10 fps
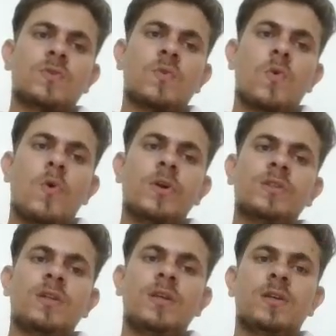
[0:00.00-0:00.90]
So
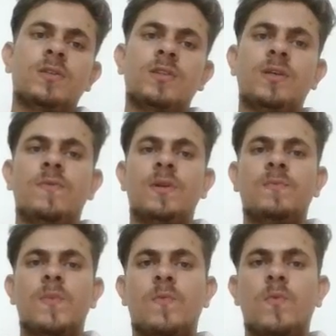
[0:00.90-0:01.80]
originally conceived
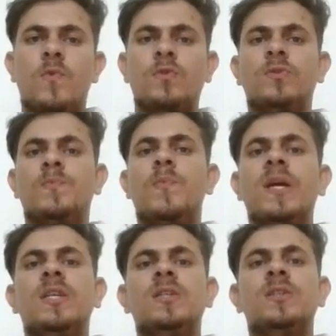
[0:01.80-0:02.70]
and proposed
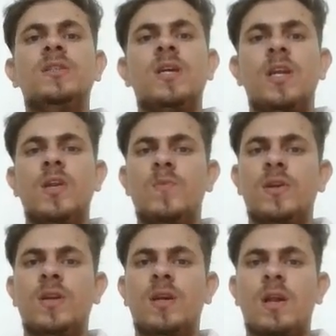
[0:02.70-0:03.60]
by Disney
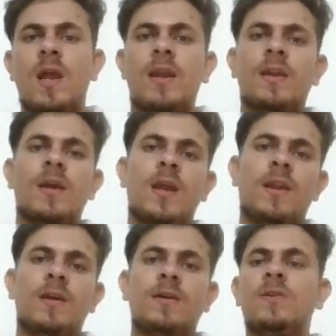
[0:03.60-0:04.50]
animator Glenn
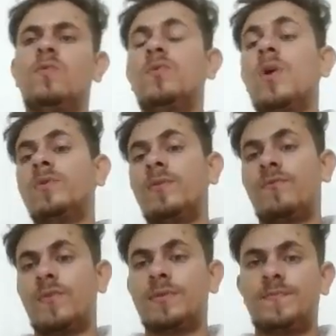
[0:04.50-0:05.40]
Caney in
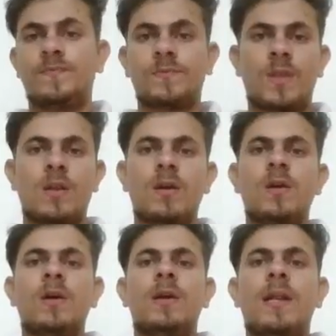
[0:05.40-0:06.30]
2001.
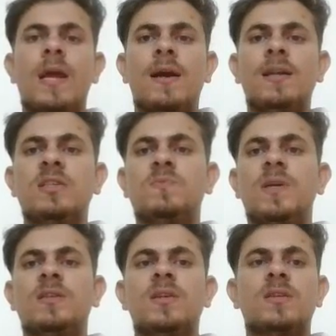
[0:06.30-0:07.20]
Tangled
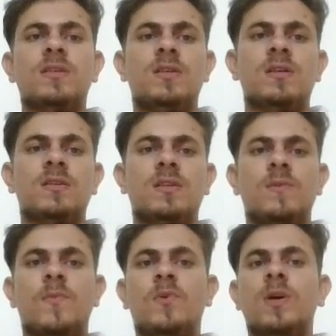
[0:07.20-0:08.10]
spent 6 years
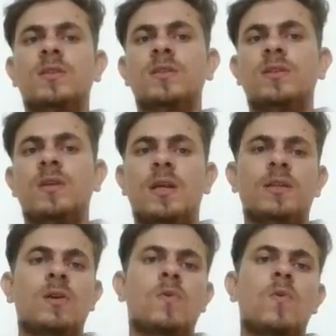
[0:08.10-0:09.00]
in the production
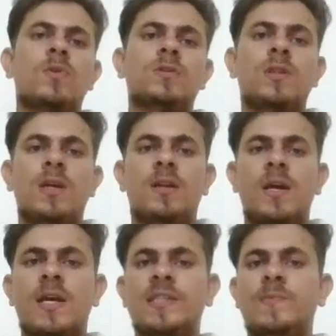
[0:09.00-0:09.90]
at the cost that
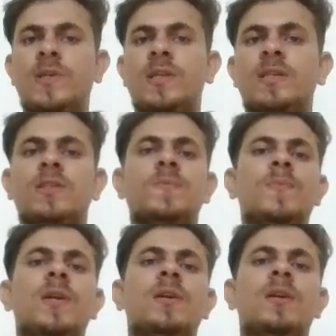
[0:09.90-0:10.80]
has been
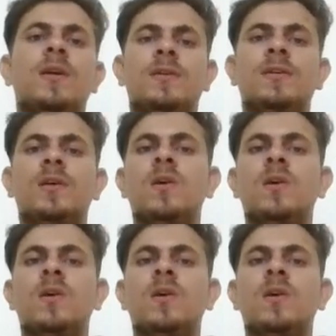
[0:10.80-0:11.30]
estimated at